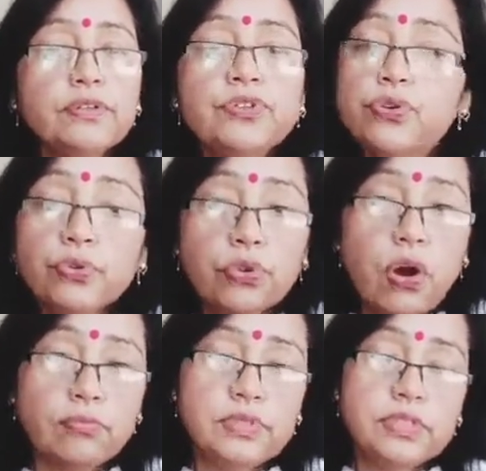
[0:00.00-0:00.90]
Joe
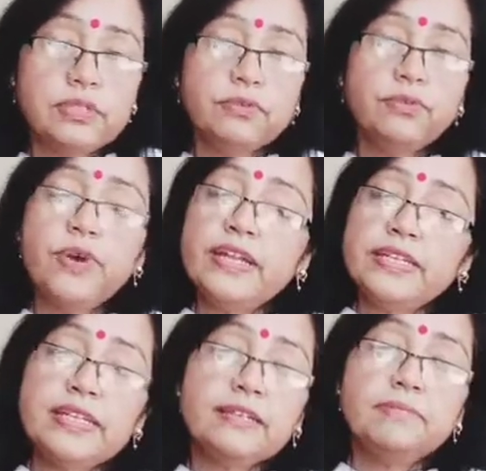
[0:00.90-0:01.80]
Thompson, who
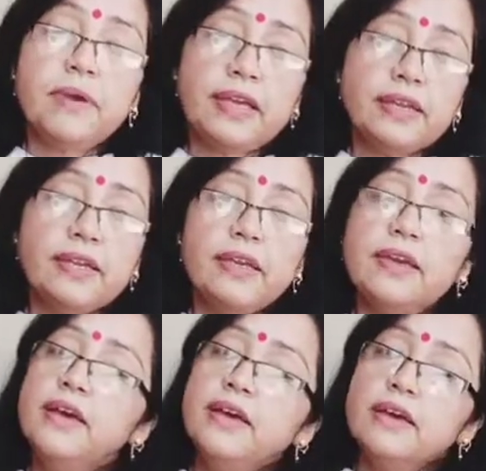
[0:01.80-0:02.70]
had taken
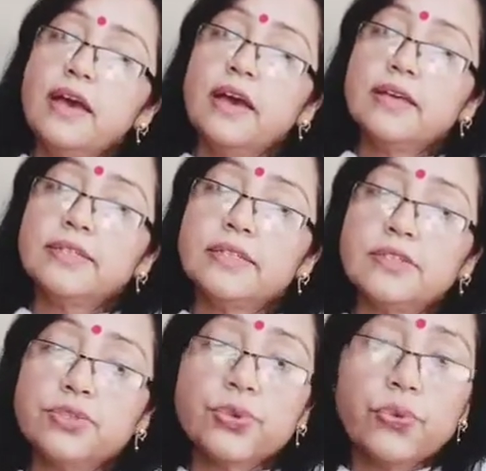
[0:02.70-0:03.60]
Maggie as
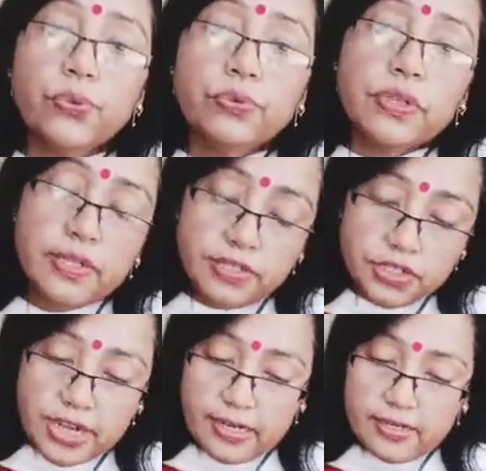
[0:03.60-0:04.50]
his own
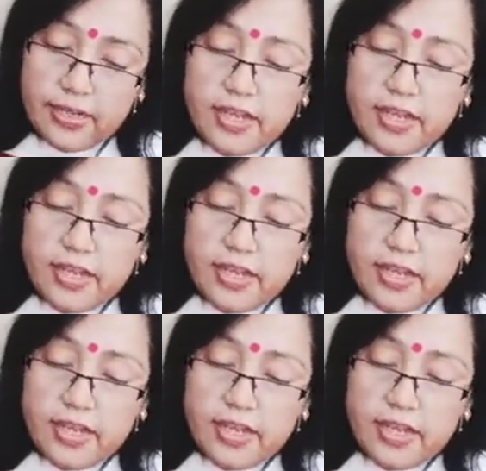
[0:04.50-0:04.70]
child.